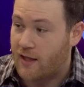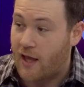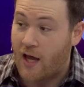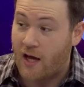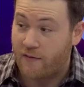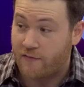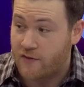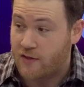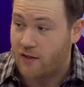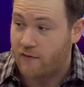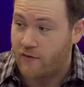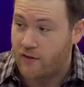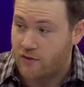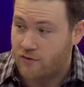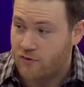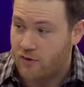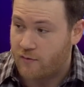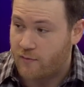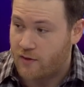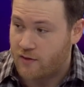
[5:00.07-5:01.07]
live TV
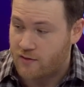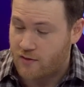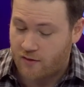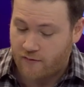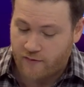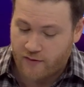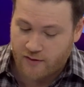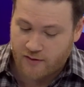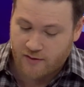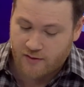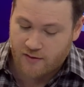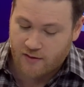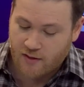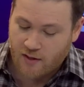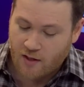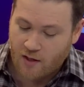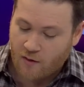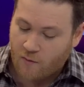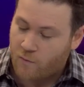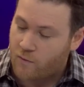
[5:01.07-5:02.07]
streaming service.
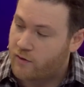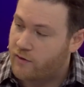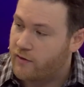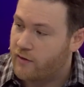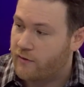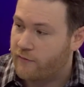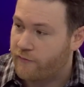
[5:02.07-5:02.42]
What are your